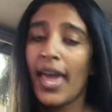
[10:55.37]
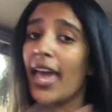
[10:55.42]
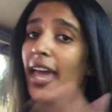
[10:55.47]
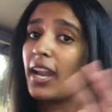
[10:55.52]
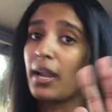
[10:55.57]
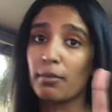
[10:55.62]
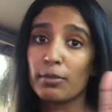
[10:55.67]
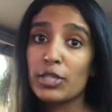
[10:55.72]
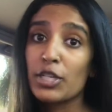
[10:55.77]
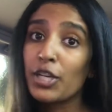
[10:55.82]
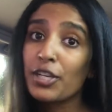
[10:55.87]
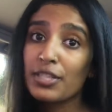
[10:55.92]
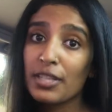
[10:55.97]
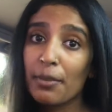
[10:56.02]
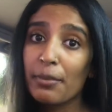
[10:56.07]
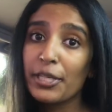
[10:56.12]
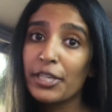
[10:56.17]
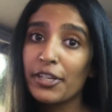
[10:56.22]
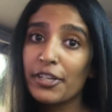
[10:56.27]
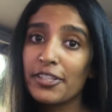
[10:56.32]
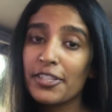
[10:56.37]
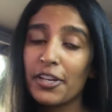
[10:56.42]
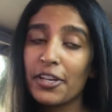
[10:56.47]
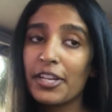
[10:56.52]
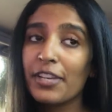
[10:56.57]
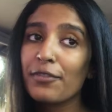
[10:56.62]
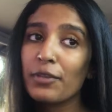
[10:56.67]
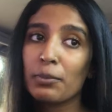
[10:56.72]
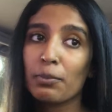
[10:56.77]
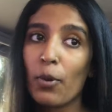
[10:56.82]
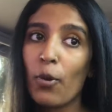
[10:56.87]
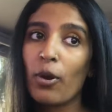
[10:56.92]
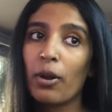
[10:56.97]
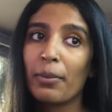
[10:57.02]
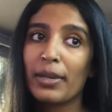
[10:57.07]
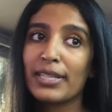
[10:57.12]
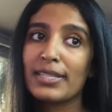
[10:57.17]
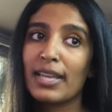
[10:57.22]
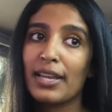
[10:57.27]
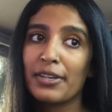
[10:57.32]
And I'm sure some of yours are even more
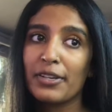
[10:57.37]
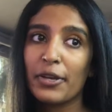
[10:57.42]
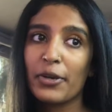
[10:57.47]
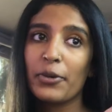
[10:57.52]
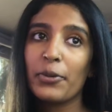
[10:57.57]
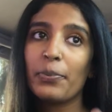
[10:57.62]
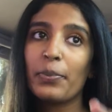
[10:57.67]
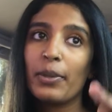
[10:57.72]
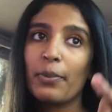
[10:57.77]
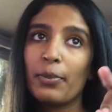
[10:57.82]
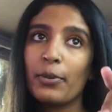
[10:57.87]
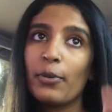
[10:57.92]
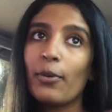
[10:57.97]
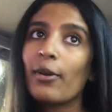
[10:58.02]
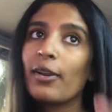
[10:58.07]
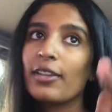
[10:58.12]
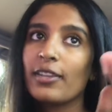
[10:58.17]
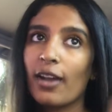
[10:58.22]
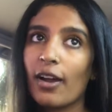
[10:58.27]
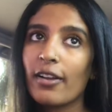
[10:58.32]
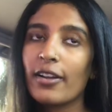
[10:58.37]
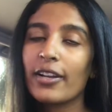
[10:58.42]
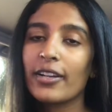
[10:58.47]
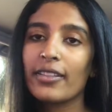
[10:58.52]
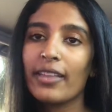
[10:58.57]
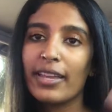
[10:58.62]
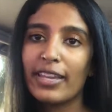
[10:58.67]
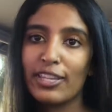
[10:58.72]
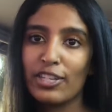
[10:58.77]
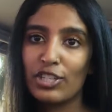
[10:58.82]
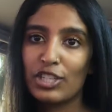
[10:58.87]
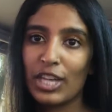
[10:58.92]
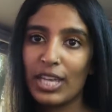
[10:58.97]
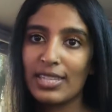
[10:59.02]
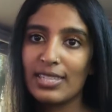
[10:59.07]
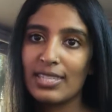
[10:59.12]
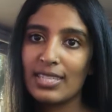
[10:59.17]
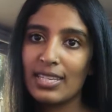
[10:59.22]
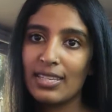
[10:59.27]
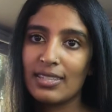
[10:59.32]
because I know people who are younger, like in
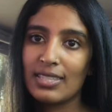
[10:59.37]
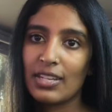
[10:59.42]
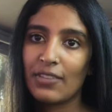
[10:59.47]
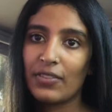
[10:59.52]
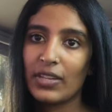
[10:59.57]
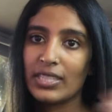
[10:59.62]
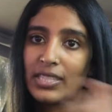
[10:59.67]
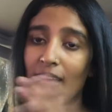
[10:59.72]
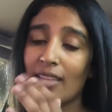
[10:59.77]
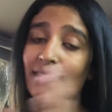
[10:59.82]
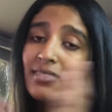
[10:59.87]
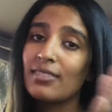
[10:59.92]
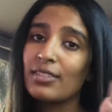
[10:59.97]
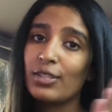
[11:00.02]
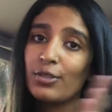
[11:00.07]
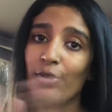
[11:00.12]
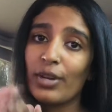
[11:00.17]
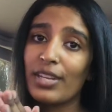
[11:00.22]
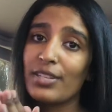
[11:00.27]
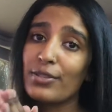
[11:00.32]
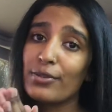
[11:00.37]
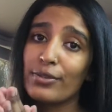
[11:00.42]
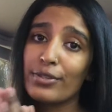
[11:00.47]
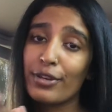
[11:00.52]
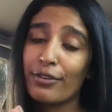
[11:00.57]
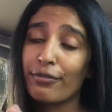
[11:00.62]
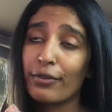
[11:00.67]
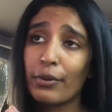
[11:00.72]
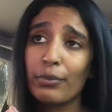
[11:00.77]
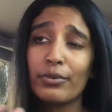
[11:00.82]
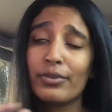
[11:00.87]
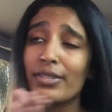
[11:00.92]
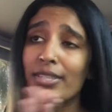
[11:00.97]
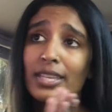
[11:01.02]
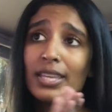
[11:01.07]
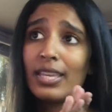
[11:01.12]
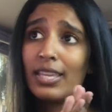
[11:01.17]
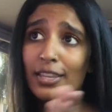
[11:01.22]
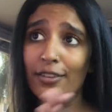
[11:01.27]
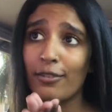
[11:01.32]
Gen Z and stuff like that, you guys use your phones
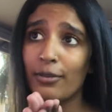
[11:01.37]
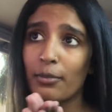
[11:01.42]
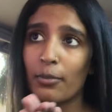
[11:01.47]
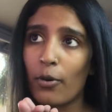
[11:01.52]
even